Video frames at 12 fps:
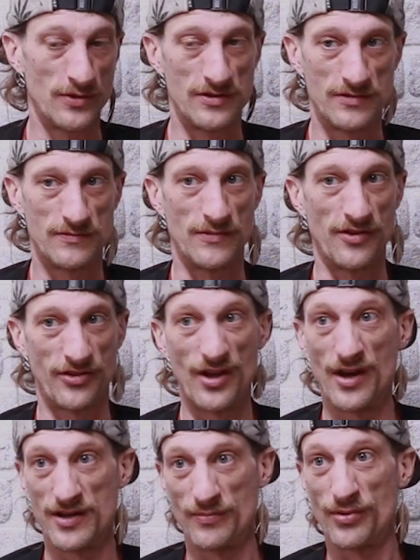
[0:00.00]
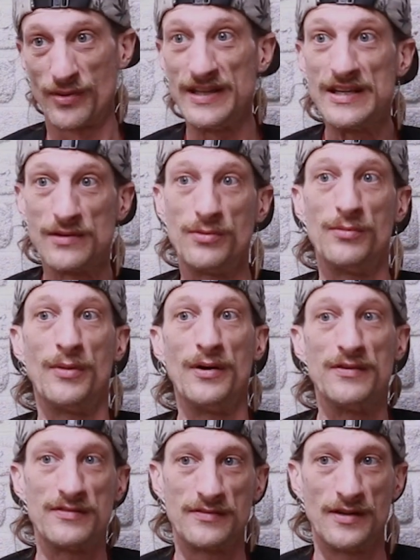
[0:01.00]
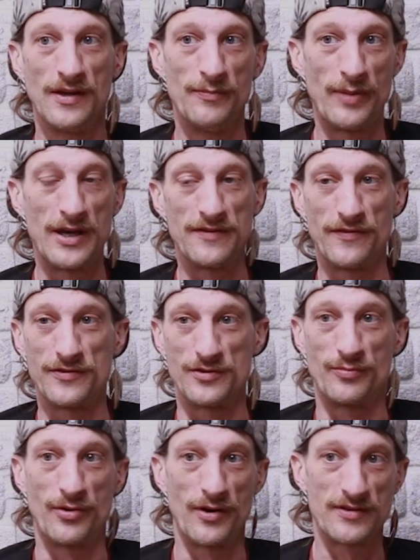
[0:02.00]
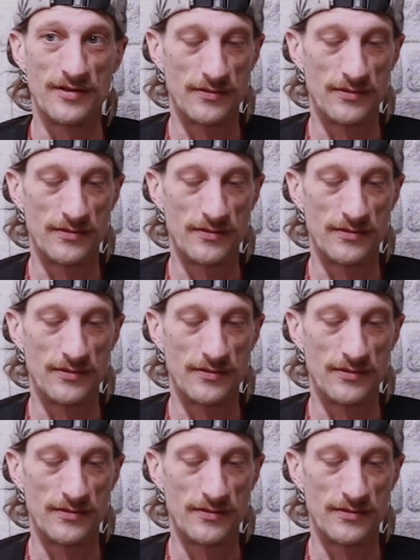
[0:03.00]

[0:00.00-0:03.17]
which is the third and probably equal most beneficial product